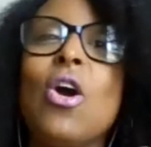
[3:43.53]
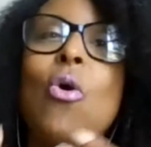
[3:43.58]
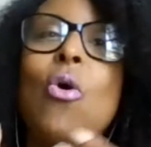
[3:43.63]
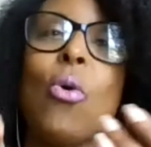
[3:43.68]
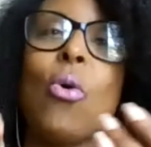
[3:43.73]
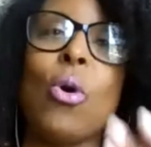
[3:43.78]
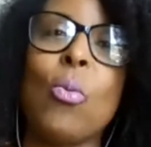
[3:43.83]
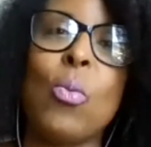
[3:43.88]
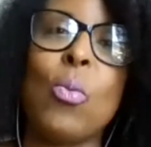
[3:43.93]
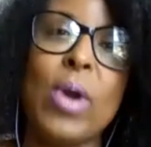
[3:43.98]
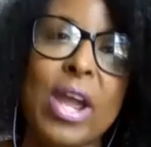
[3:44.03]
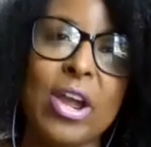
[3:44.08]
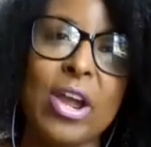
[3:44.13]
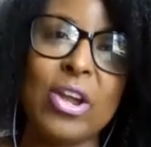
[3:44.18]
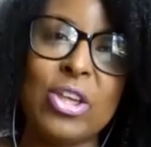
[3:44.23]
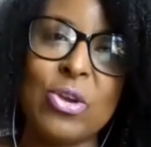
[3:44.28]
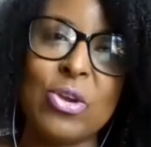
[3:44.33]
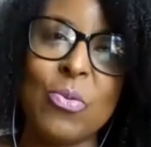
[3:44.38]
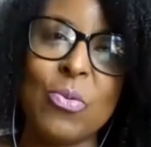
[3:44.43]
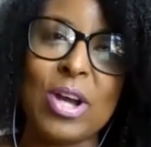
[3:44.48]
or where
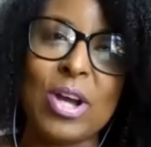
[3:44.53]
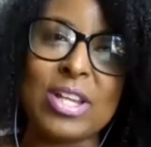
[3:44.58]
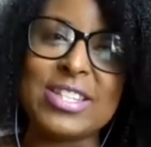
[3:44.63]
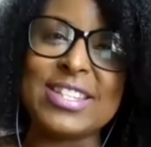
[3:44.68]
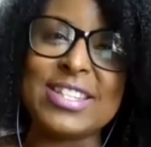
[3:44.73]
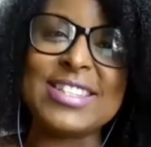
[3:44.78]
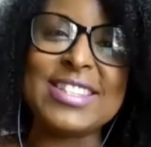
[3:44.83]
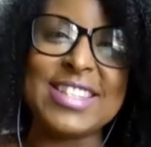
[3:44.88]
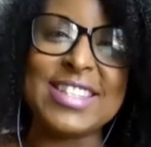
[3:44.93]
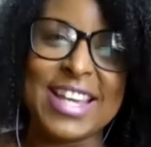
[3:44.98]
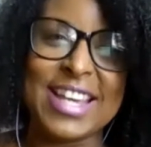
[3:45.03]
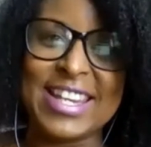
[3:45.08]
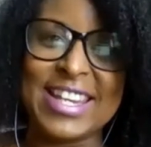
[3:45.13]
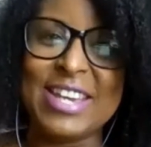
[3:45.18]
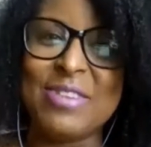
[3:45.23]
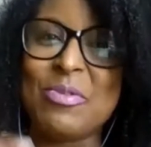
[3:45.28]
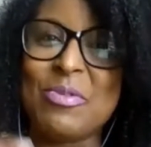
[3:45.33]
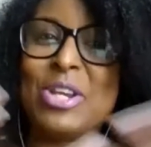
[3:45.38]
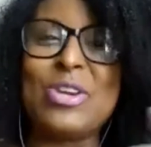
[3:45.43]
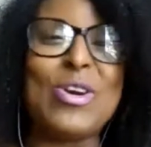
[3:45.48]
you want to
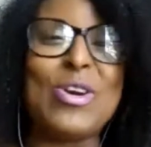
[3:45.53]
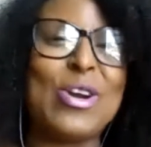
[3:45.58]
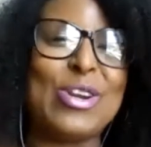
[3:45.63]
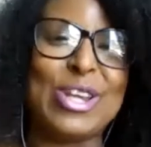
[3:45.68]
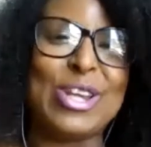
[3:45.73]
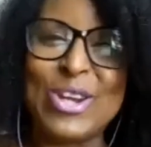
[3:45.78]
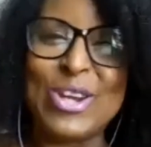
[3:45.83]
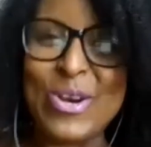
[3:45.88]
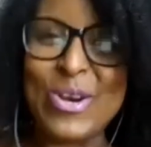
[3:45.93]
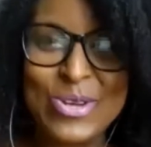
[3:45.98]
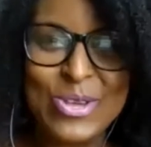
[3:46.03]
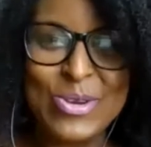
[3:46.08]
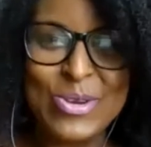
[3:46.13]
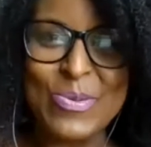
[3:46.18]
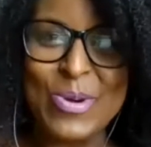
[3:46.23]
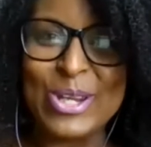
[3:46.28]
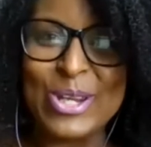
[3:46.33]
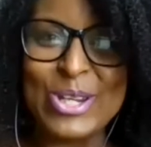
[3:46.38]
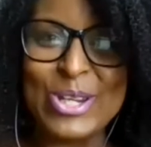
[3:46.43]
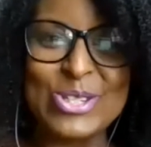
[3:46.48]
study, what you already know you
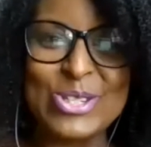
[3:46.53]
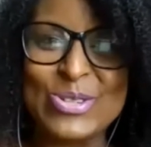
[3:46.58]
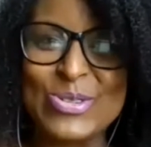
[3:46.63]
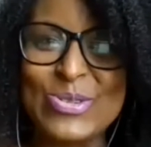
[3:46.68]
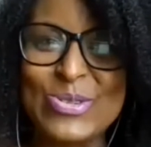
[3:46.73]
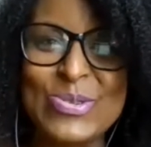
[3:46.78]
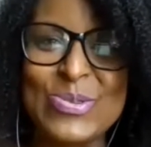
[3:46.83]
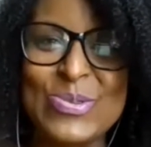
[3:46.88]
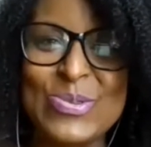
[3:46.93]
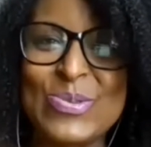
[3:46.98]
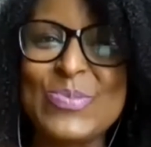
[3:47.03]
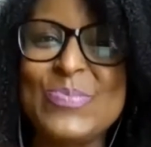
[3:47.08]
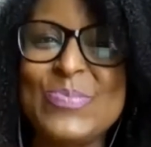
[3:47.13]
want to do,